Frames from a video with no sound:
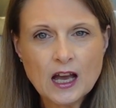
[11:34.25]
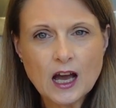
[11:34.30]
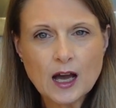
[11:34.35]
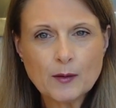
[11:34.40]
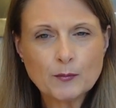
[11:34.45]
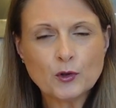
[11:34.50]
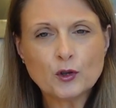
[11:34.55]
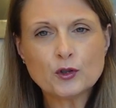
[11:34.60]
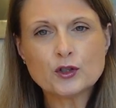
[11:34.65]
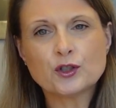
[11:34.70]

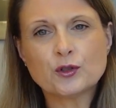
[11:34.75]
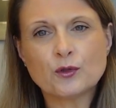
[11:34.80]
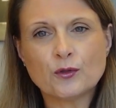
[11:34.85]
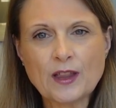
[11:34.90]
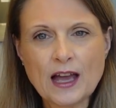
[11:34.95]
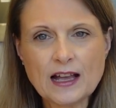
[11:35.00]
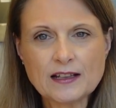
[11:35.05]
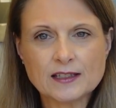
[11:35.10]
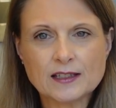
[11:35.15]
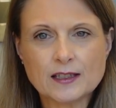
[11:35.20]
I'm not sure
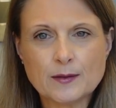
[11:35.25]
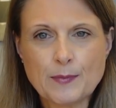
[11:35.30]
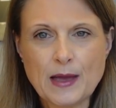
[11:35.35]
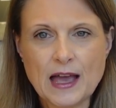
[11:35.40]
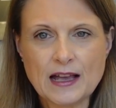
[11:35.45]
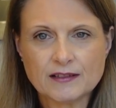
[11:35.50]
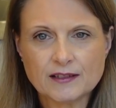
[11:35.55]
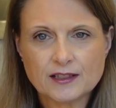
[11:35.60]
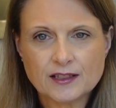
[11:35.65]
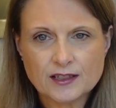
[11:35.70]
that's the
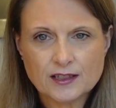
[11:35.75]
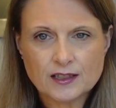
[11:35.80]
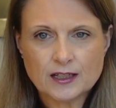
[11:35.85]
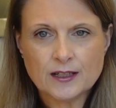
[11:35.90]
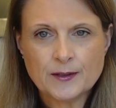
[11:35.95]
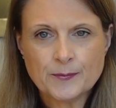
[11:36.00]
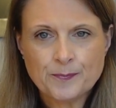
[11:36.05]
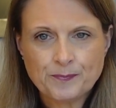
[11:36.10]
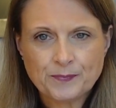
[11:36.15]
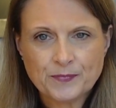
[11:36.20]
best
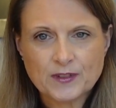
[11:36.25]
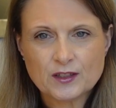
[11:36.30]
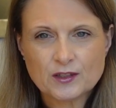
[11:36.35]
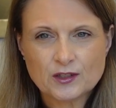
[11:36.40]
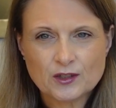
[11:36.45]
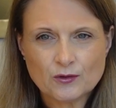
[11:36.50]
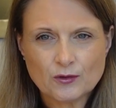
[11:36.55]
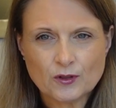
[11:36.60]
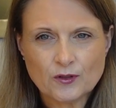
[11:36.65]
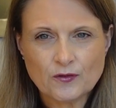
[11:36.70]

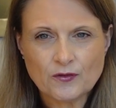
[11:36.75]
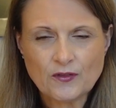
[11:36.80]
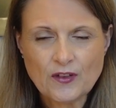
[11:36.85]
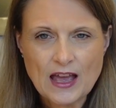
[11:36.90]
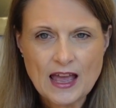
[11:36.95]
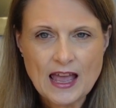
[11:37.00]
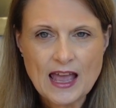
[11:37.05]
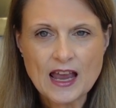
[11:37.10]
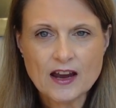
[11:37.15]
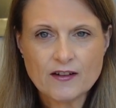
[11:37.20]
sort of
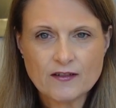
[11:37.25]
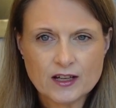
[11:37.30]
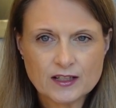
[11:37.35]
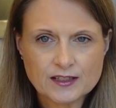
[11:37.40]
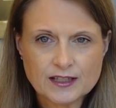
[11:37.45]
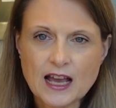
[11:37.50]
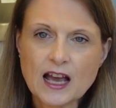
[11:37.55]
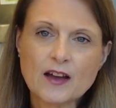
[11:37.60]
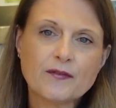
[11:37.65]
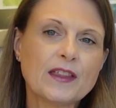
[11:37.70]
area
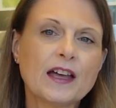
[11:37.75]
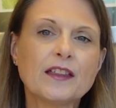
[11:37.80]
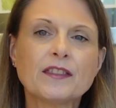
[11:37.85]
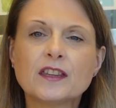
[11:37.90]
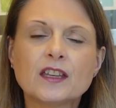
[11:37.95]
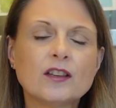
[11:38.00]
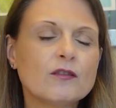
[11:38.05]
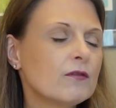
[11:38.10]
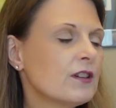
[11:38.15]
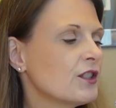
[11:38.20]
to have that.
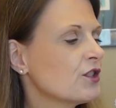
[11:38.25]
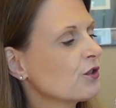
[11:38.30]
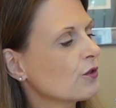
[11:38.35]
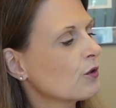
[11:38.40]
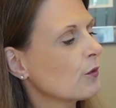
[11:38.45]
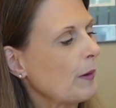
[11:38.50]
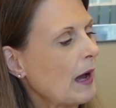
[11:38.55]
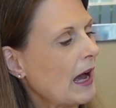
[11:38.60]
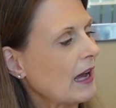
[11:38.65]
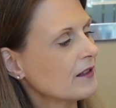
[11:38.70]
The
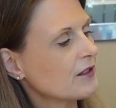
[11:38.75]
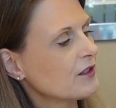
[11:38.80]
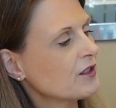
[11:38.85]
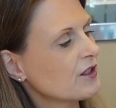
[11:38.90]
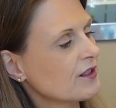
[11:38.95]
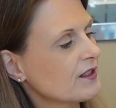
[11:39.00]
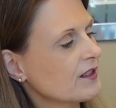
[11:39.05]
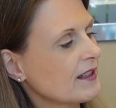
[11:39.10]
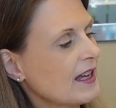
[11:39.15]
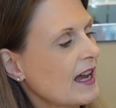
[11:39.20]
original pattern
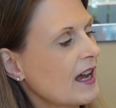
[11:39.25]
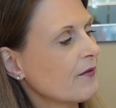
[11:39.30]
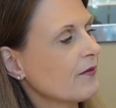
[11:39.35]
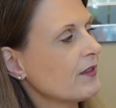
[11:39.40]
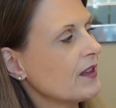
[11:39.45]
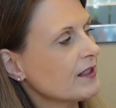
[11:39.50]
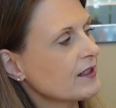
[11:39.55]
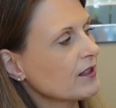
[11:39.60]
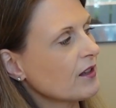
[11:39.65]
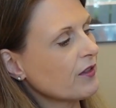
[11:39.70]
doesn't have this.